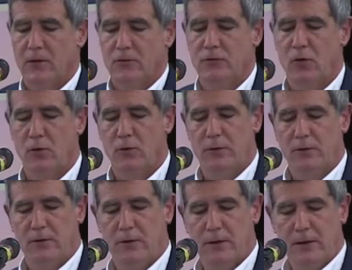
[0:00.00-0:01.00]
So
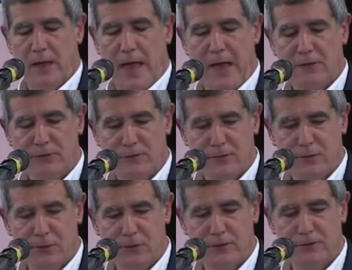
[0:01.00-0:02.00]
as in the
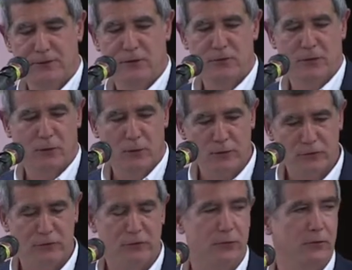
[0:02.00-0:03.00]
13th century,
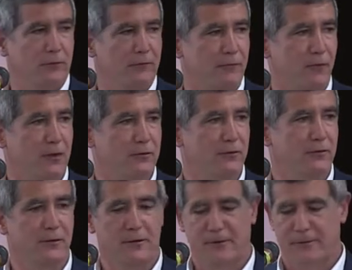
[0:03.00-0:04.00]
Christians who confront
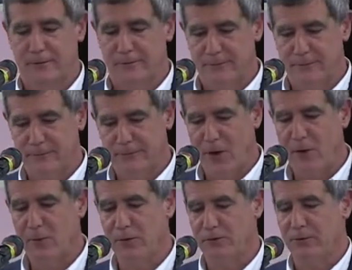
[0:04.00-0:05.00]

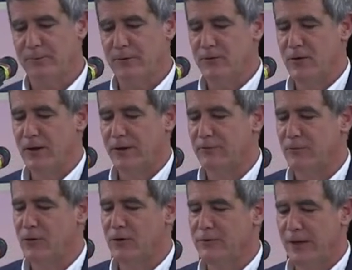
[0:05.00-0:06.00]
Darwinism, if they're not
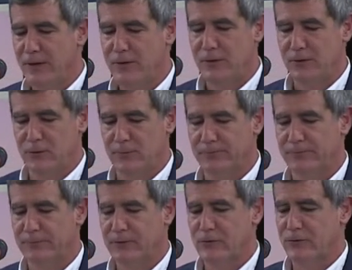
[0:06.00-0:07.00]
converted to atheism,
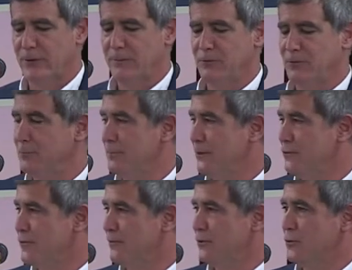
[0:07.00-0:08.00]
seem to be
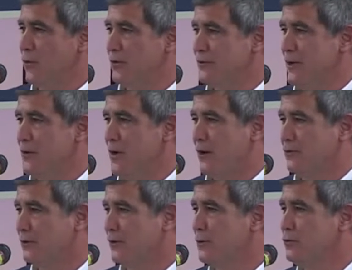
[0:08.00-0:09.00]
driven towards heterodox
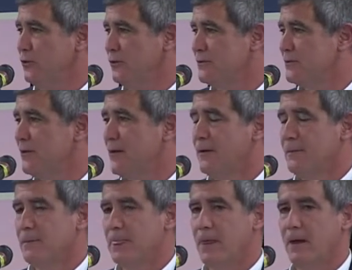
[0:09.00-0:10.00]
conclusions,
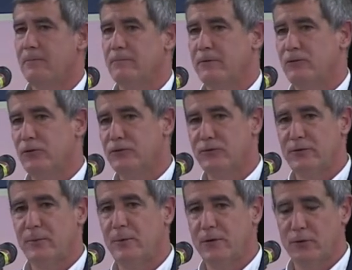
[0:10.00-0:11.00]
right? just the
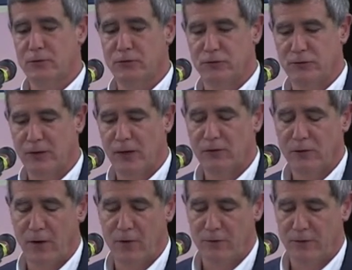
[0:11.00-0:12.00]
same way that Christians
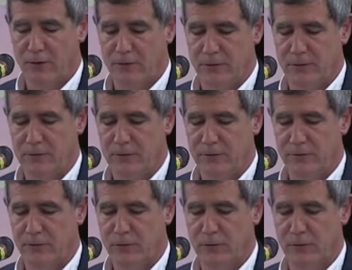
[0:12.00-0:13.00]
engaging Aristotle in the 13th
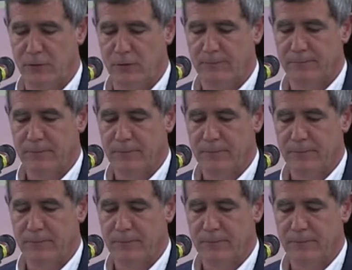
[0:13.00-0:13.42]
century were.